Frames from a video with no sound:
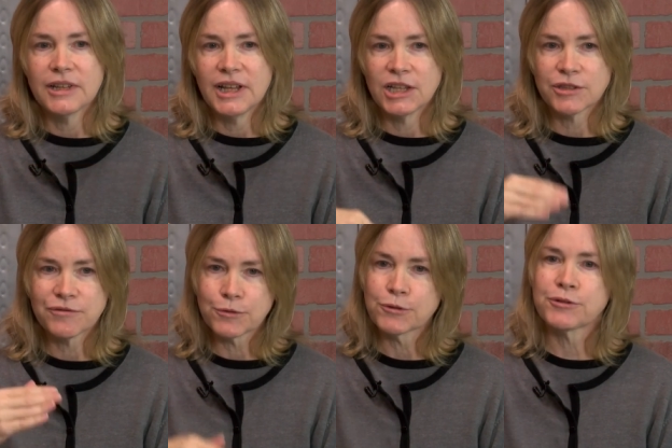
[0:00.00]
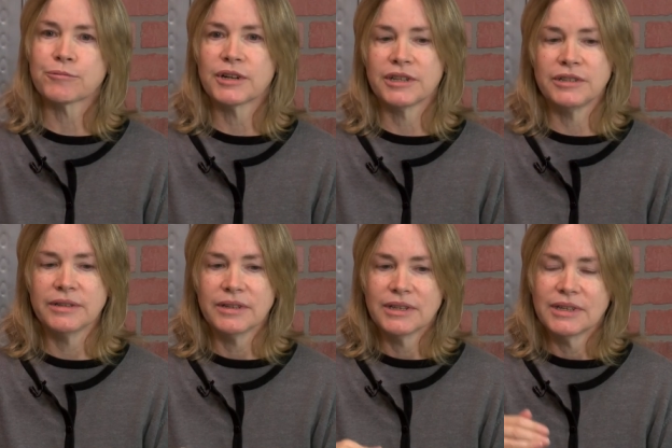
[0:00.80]
And the fourth one
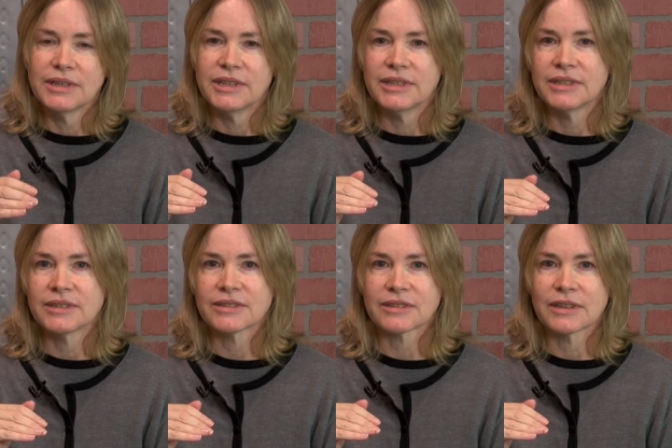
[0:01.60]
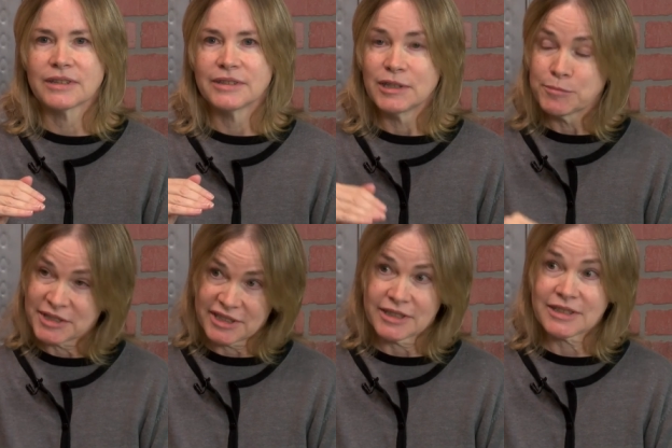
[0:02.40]
is uh, Deep
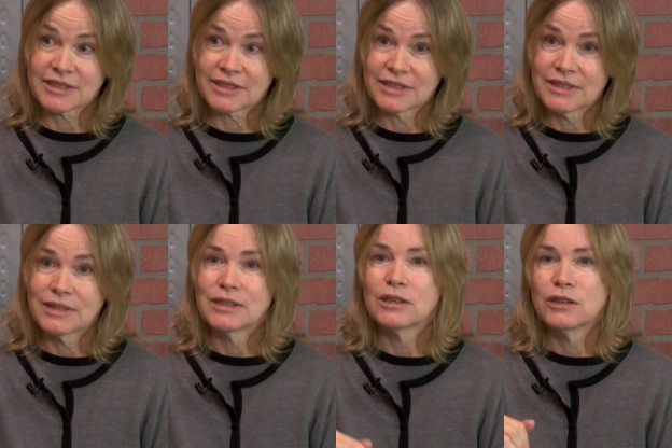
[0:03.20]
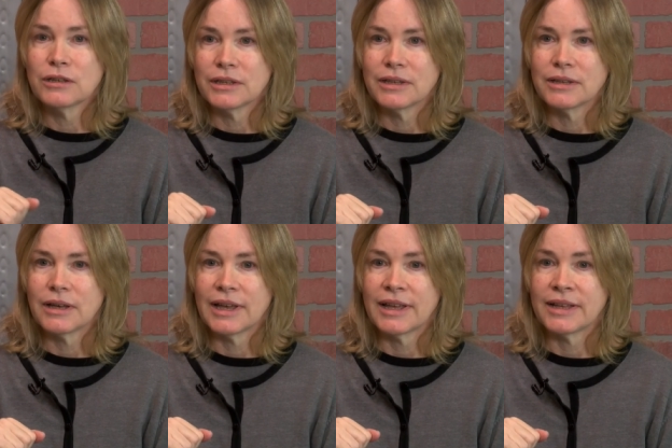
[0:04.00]
Six.
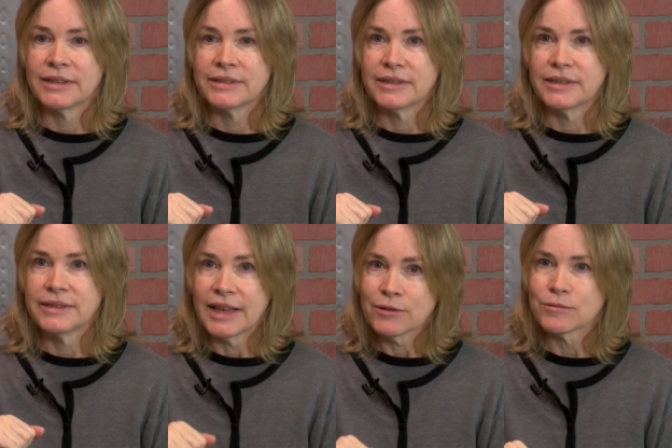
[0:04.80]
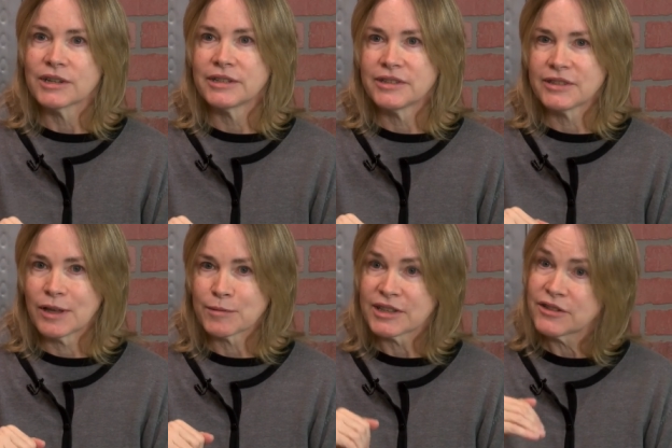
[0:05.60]
And in that one,
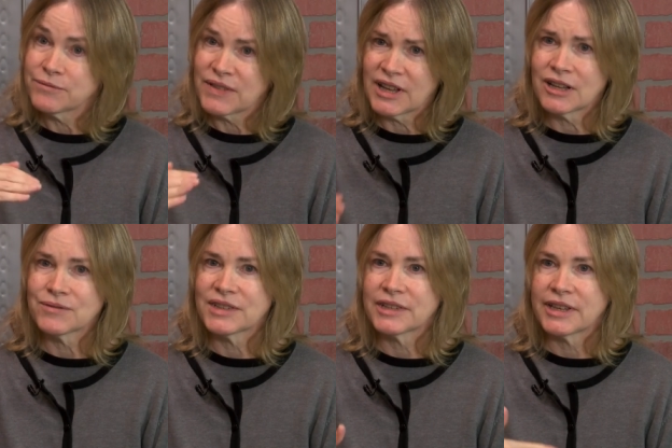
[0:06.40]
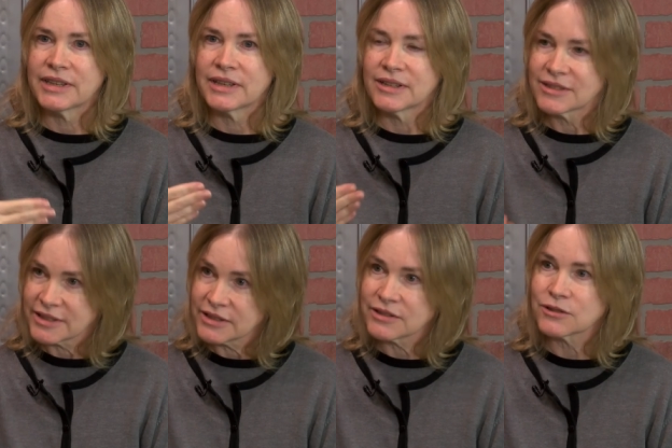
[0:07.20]
Sam gets involved in a uh,
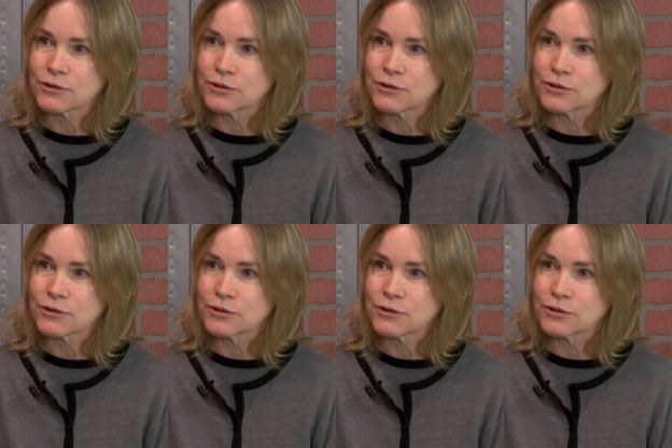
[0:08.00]
citizens